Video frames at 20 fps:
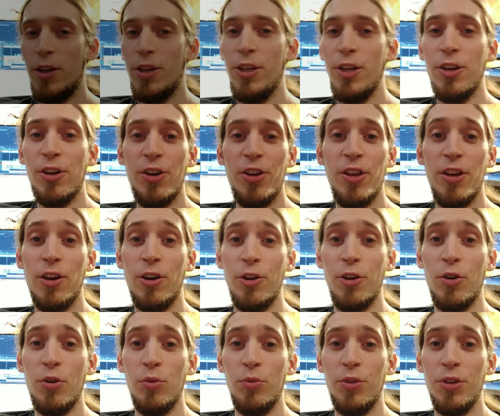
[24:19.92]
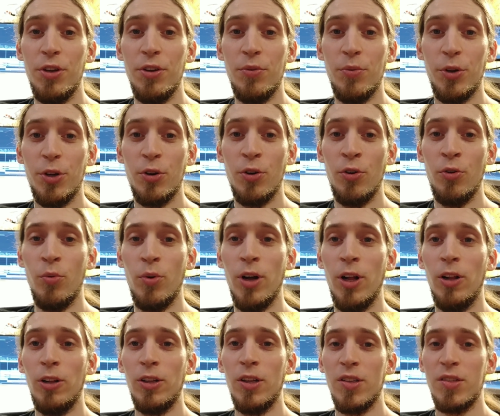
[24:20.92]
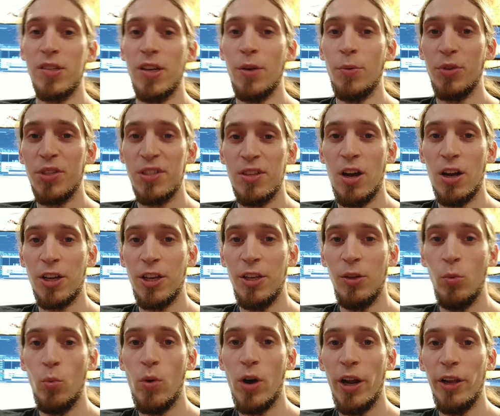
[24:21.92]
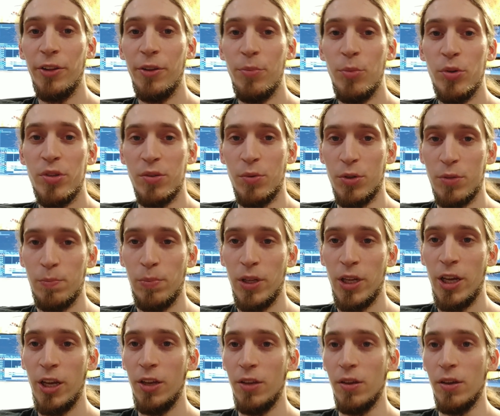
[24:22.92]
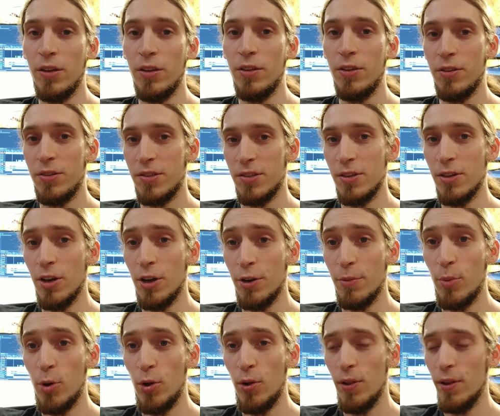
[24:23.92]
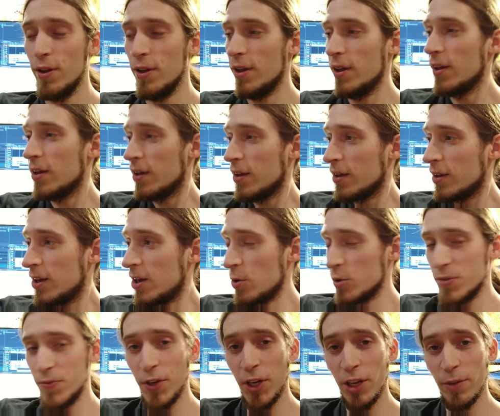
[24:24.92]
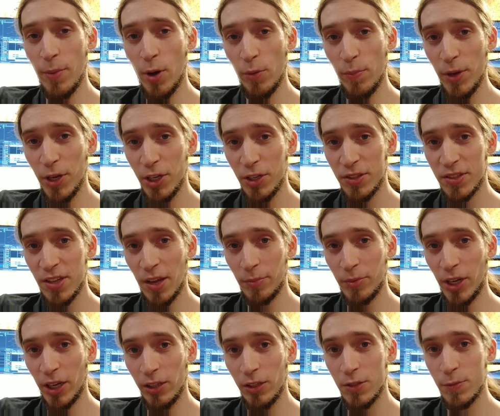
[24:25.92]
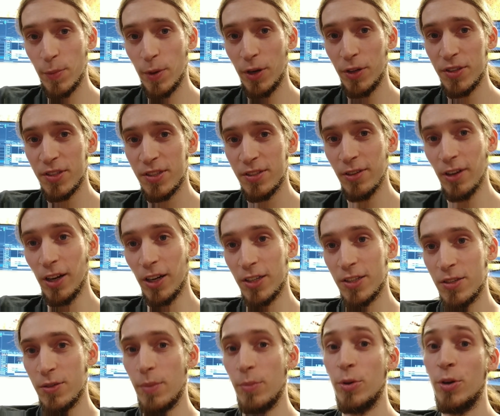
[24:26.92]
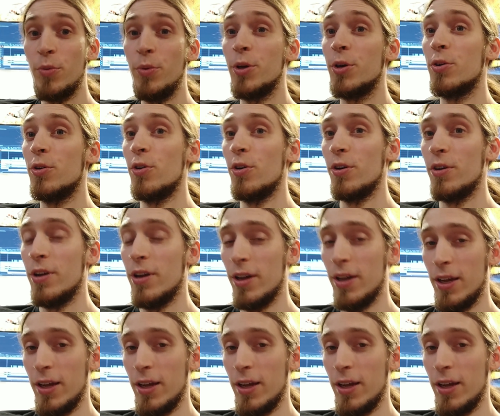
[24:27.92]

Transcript: Here the audio didn't record well because I was talking while the music was playing and it's inaudible. I was thinking about making subtitles, but it sucks, so I'm gonna record